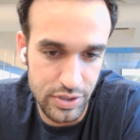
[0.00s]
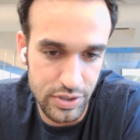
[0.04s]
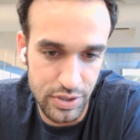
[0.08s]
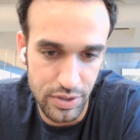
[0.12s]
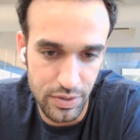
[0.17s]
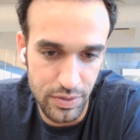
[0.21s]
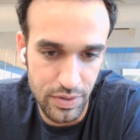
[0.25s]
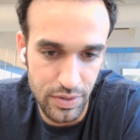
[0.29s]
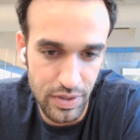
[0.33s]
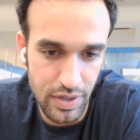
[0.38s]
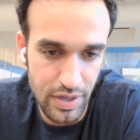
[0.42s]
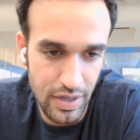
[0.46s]

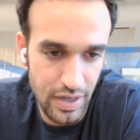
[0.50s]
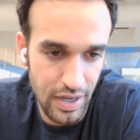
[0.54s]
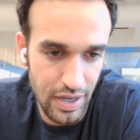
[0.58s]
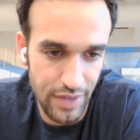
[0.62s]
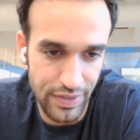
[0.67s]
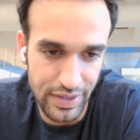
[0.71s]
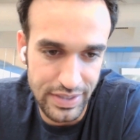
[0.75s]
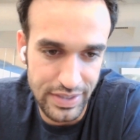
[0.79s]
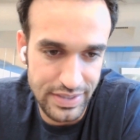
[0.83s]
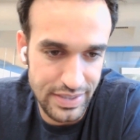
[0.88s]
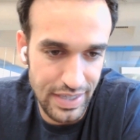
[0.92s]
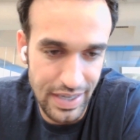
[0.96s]
So I
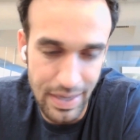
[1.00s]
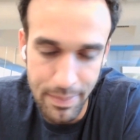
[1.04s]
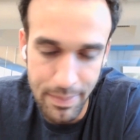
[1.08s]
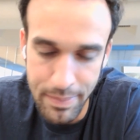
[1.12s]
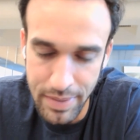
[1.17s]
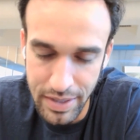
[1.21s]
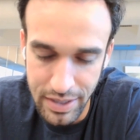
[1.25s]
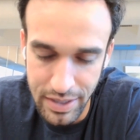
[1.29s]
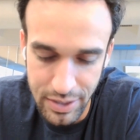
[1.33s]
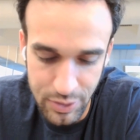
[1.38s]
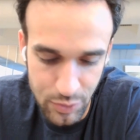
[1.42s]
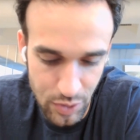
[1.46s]
think it's an
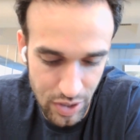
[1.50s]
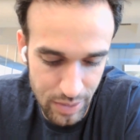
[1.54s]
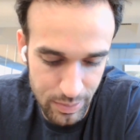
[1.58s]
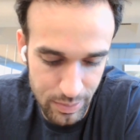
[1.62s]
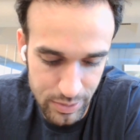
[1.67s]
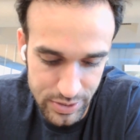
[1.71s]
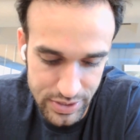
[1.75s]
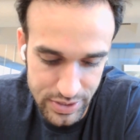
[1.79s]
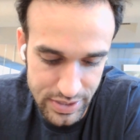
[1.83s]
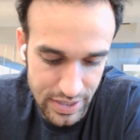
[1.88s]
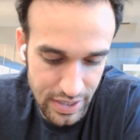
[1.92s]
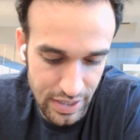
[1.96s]

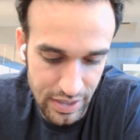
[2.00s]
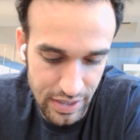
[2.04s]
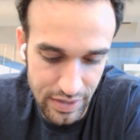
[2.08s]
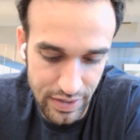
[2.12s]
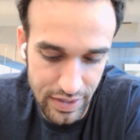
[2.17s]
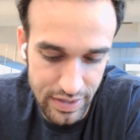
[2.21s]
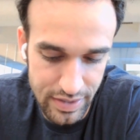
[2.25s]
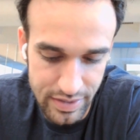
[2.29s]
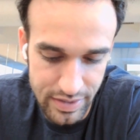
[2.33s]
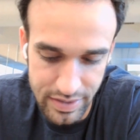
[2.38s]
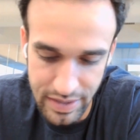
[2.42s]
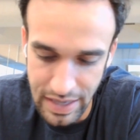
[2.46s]
incredible skill
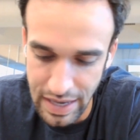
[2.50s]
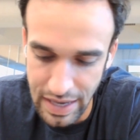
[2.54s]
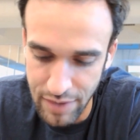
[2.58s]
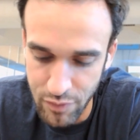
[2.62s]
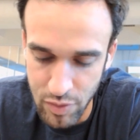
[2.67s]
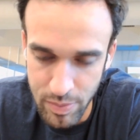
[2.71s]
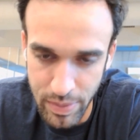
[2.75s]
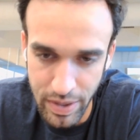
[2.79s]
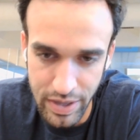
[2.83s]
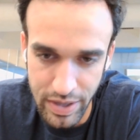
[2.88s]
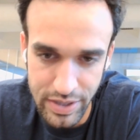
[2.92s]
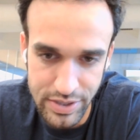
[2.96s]
that
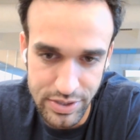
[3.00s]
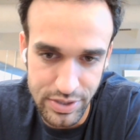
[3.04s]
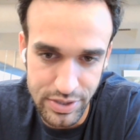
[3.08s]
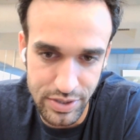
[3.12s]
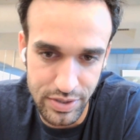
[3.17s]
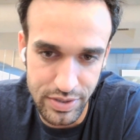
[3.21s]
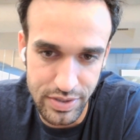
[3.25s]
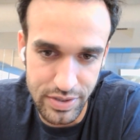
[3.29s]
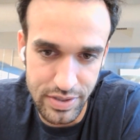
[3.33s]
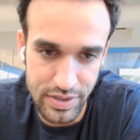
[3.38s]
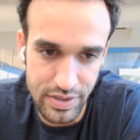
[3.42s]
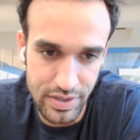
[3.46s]
everybody
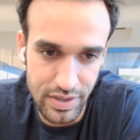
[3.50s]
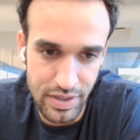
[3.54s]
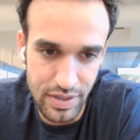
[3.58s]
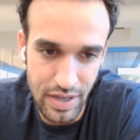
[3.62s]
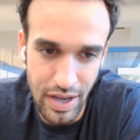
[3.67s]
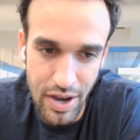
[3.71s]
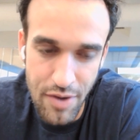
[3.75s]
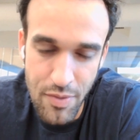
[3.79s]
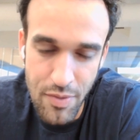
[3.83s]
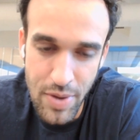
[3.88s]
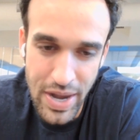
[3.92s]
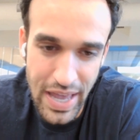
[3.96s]
should
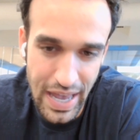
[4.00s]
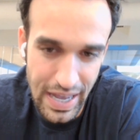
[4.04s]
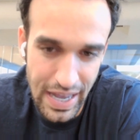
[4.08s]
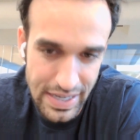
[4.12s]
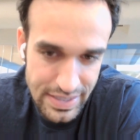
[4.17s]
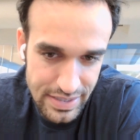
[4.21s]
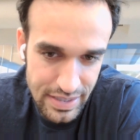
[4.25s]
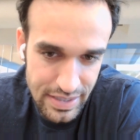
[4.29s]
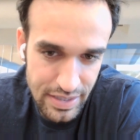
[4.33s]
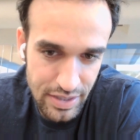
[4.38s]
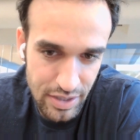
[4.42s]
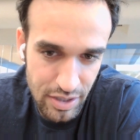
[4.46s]
It really
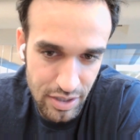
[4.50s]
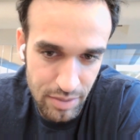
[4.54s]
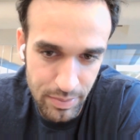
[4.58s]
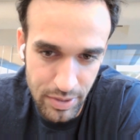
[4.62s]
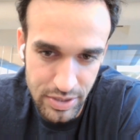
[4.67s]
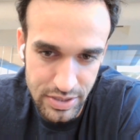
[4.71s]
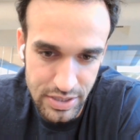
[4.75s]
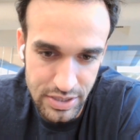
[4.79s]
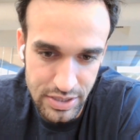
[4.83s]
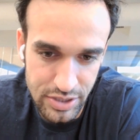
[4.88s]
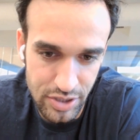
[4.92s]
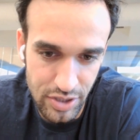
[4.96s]
has it,
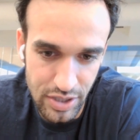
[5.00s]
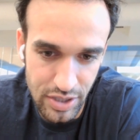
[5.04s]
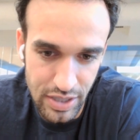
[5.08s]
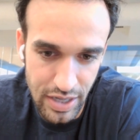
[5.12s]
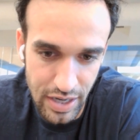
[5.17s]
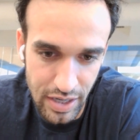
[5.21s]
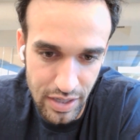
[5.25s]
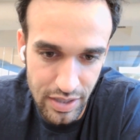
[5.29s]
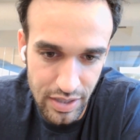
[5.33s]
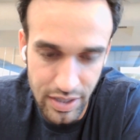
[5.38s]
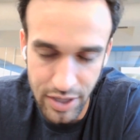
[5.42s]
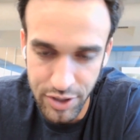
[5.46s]
because as you're
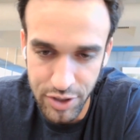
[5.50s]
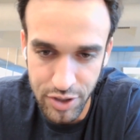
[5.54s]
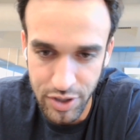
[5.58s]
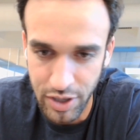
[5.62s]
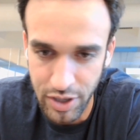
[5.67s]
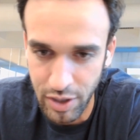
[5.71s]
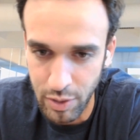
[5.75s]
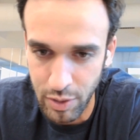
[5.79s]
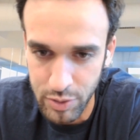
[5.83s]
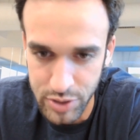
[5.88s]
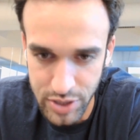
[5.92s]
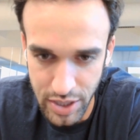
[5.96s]
little, you're
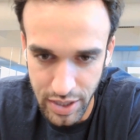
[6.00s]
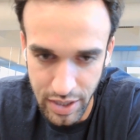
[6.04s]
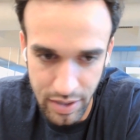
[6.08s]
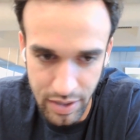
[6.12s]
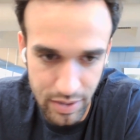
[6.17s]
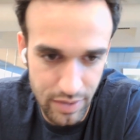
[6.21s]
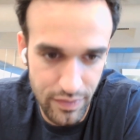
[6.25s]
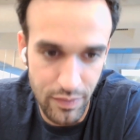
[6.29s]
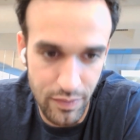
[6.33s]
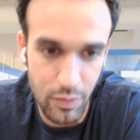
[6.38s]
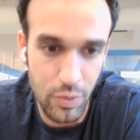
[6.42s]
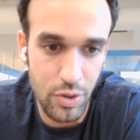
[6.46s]

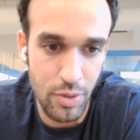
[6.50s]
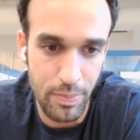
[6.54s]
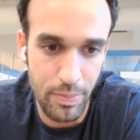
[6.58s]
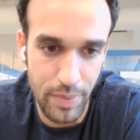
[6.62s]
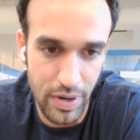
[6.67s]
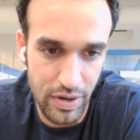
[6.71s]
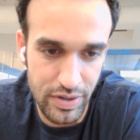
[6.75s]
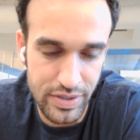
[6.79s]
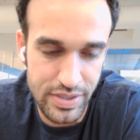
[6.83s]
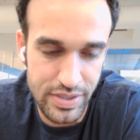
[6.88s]
negotiating, even with your